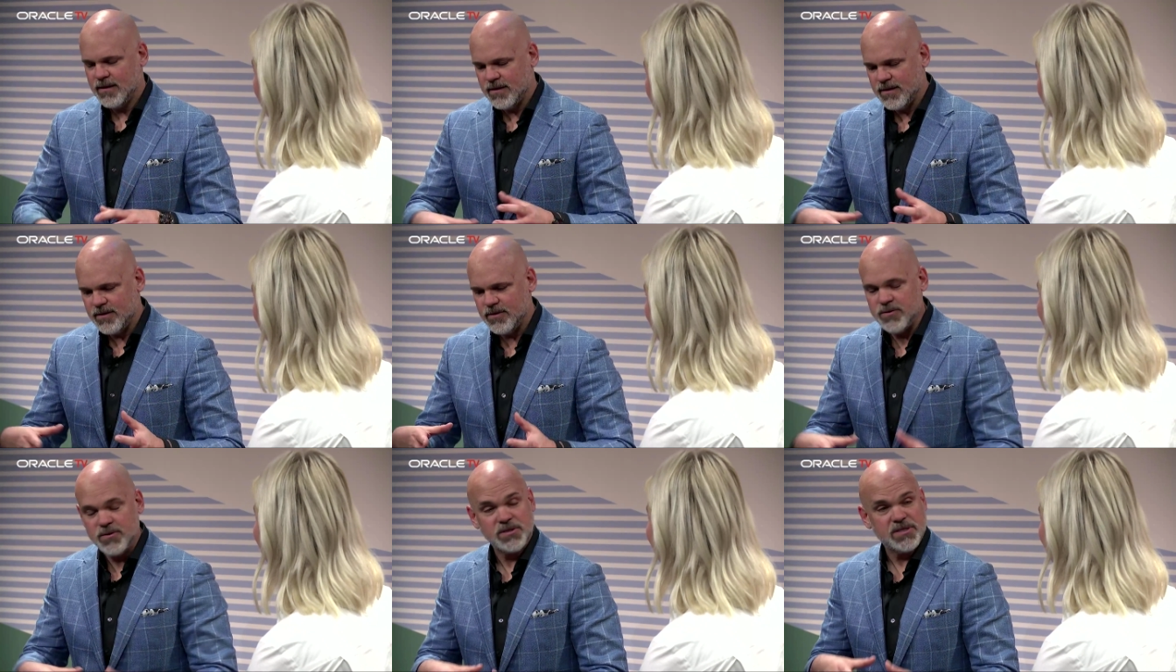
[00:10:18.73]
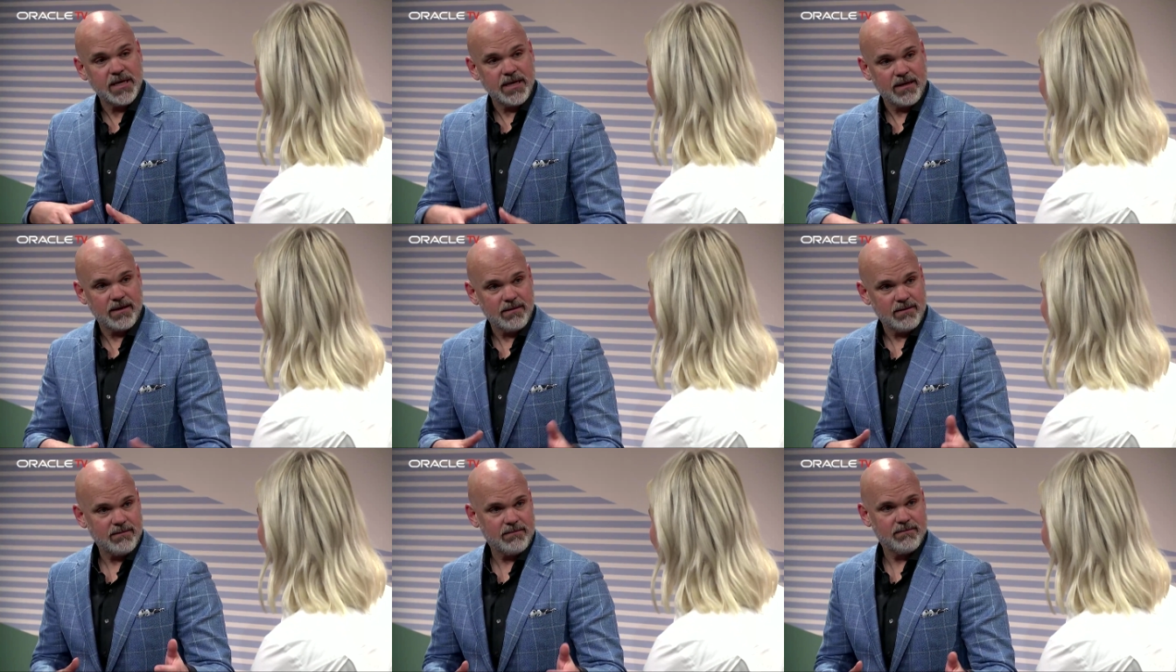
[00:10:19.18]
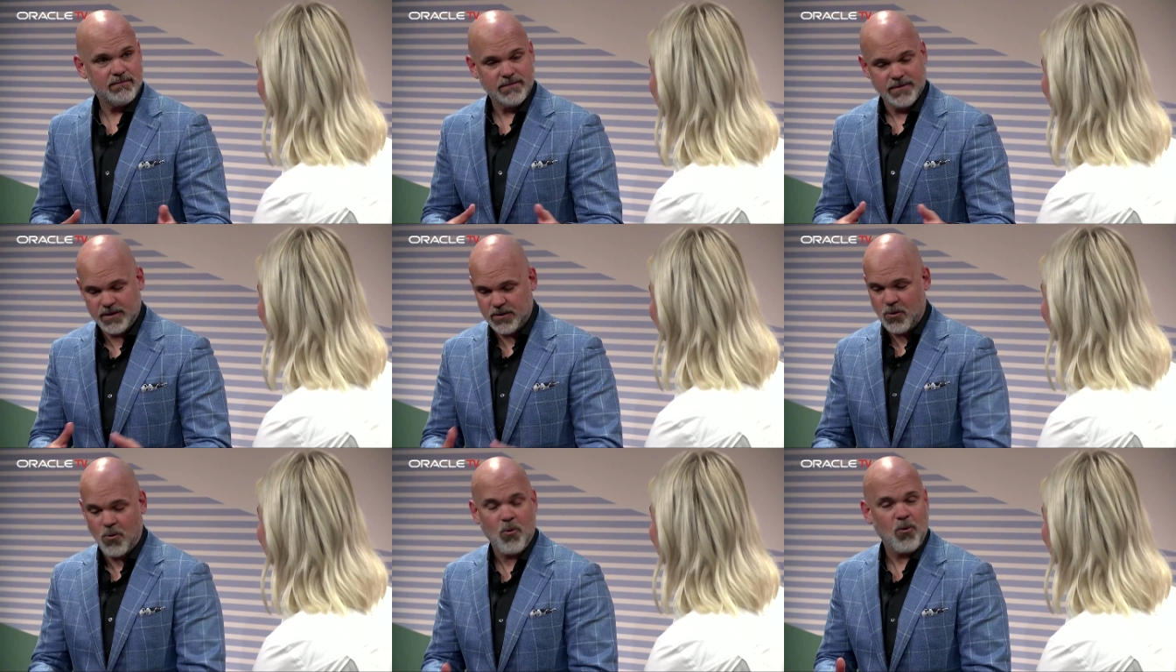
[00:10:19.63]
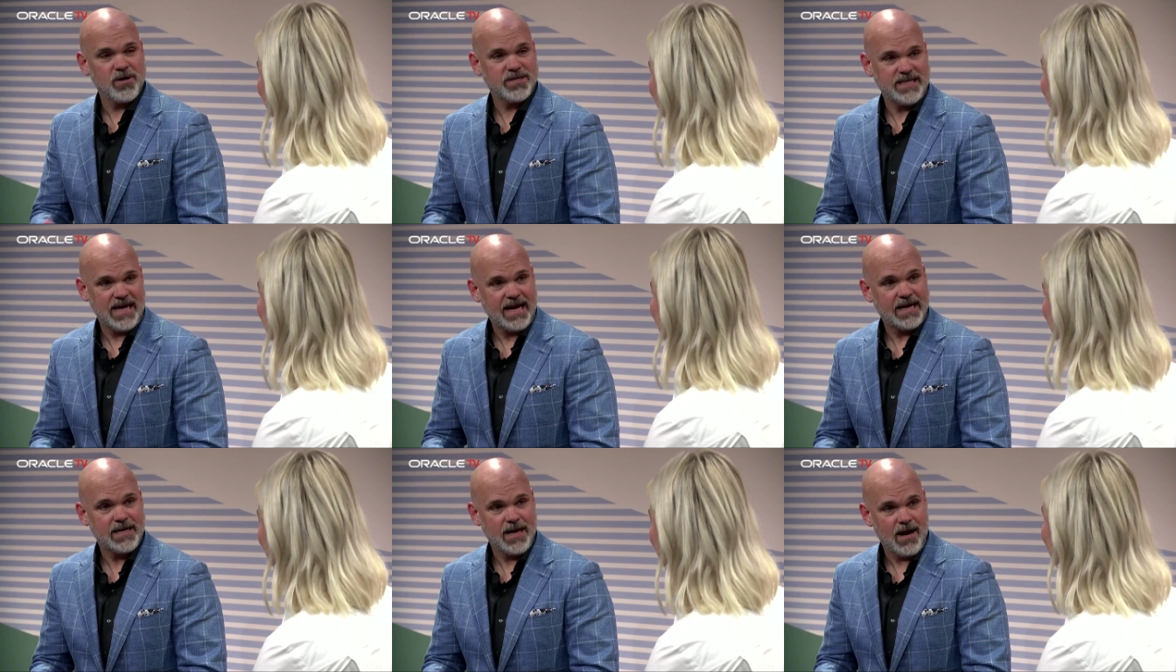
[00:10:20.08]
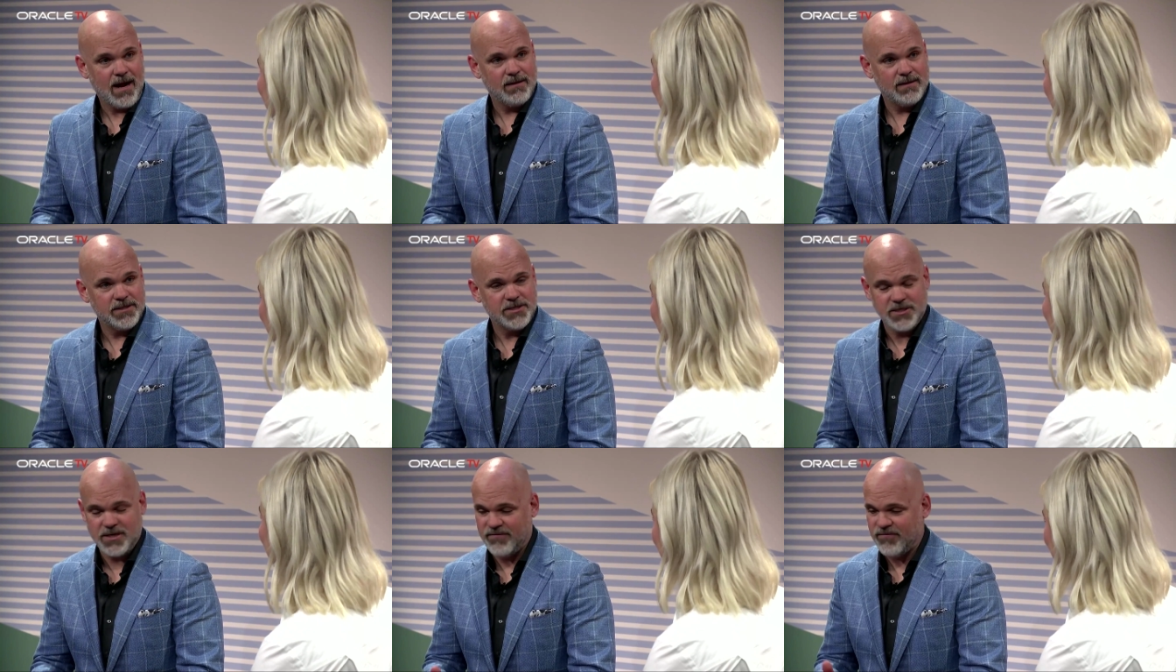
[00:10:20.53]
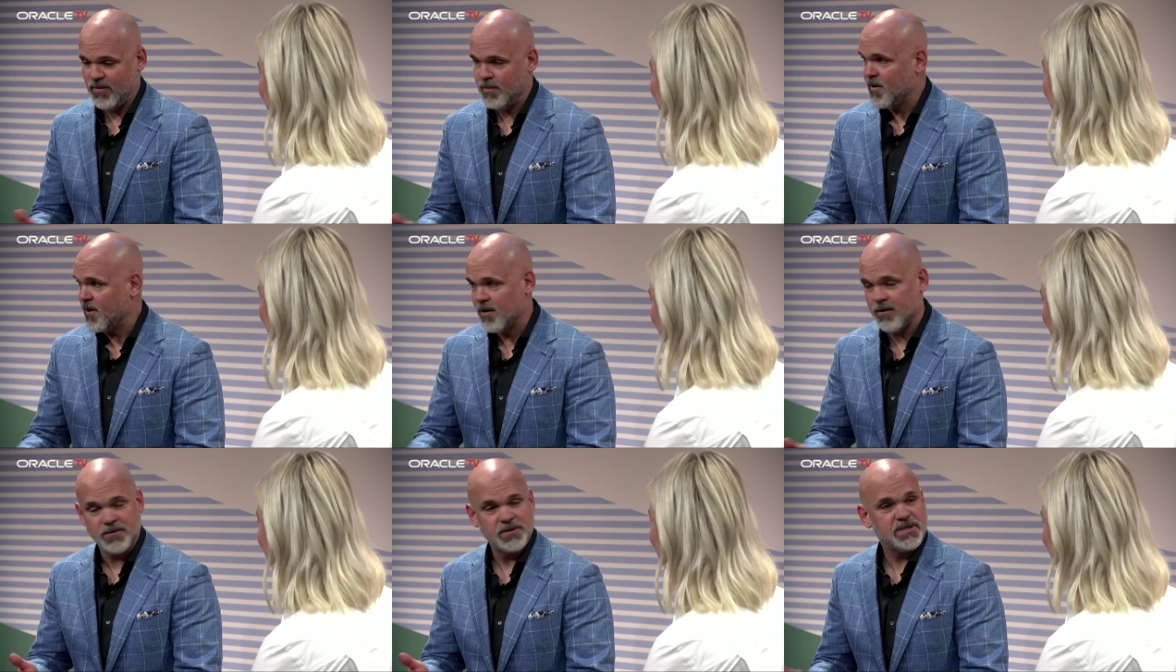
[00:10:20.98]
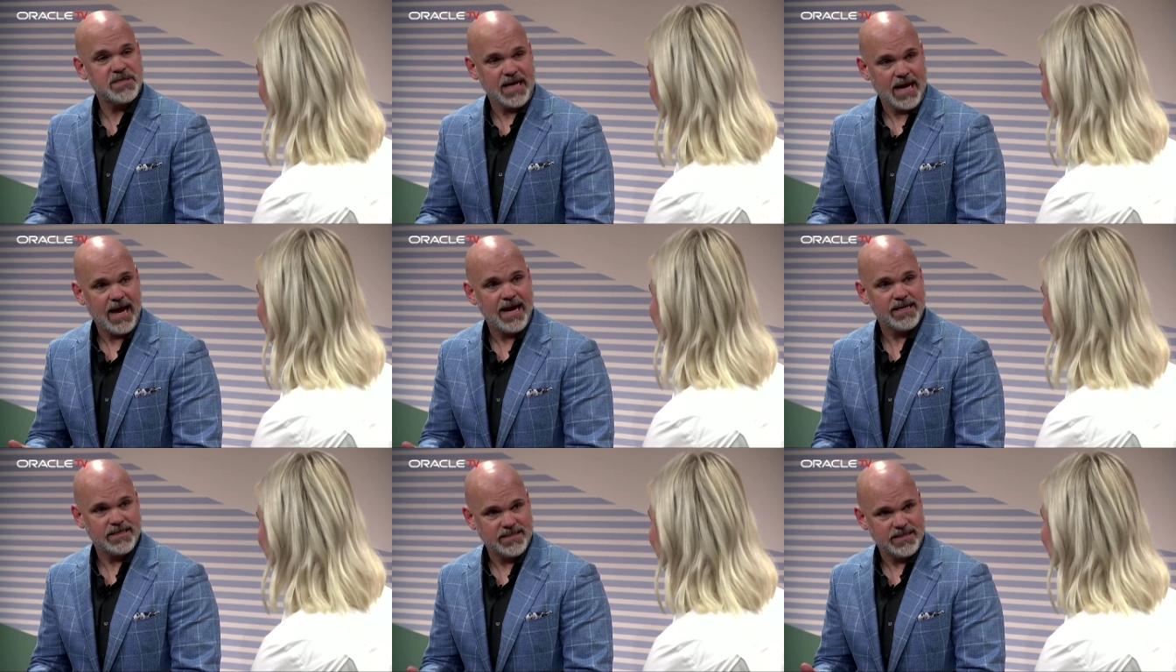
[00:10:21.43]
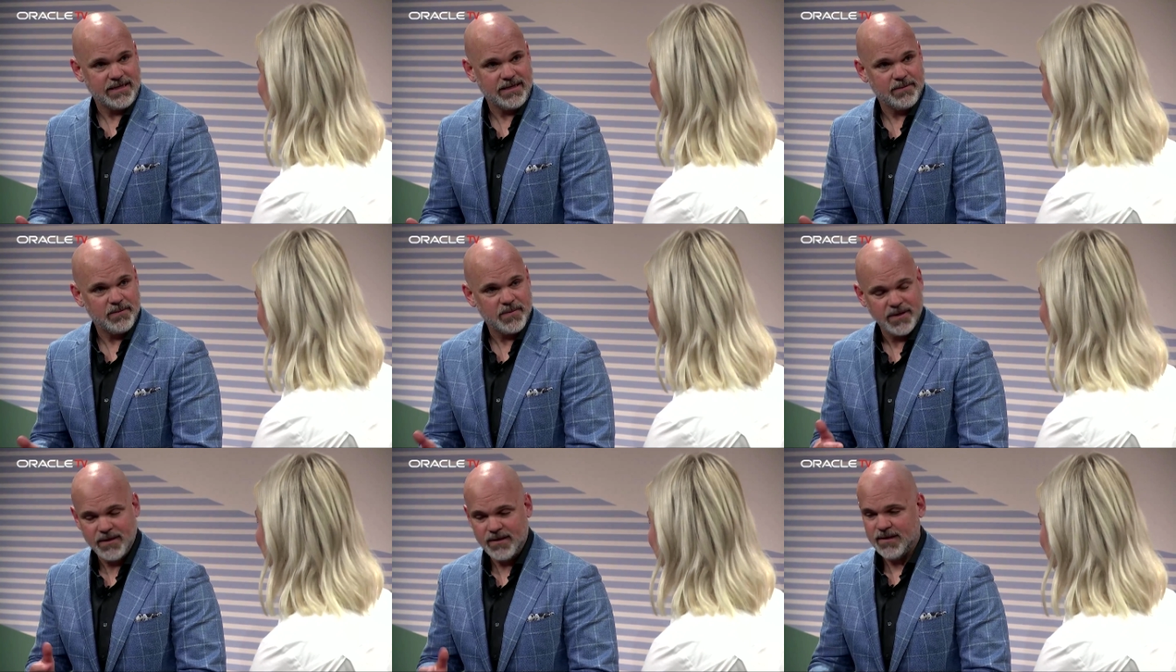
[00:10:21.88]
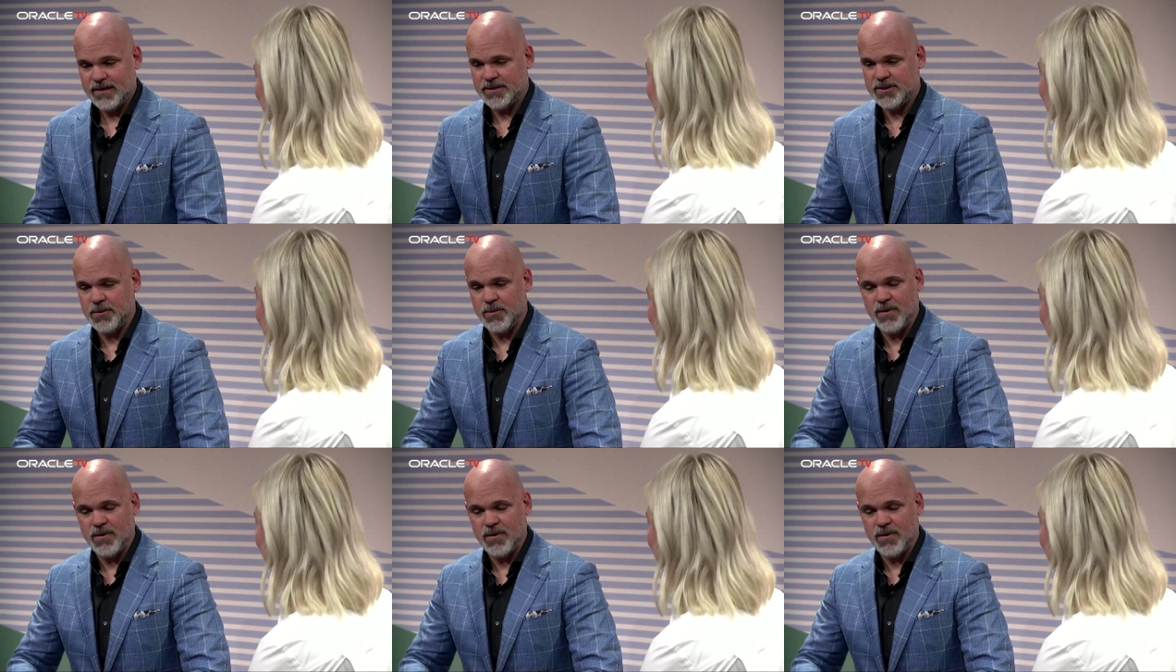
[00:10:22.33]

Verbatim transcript: using the core technology from our OCI team to